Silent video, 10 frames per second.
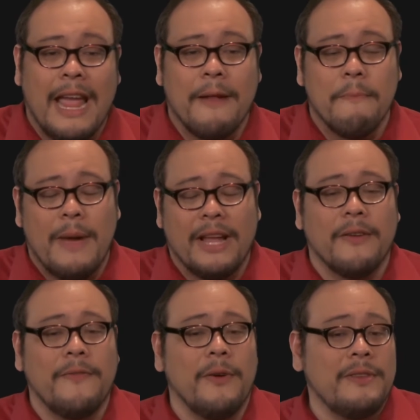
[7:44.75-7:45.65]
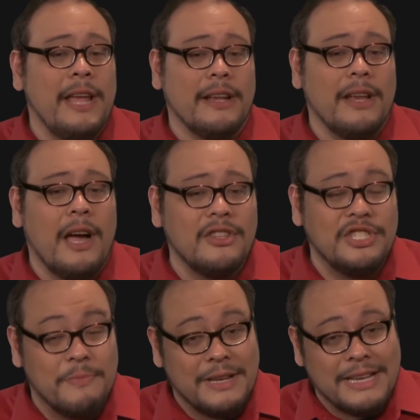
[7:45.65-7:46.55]
and microphone
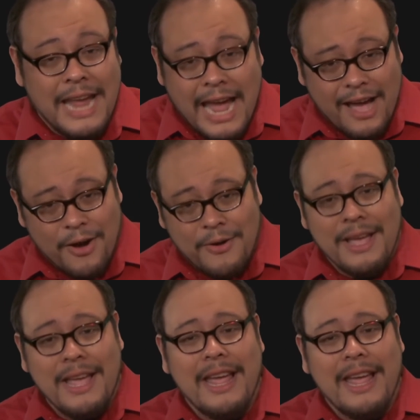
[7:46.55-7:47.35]
technology, but now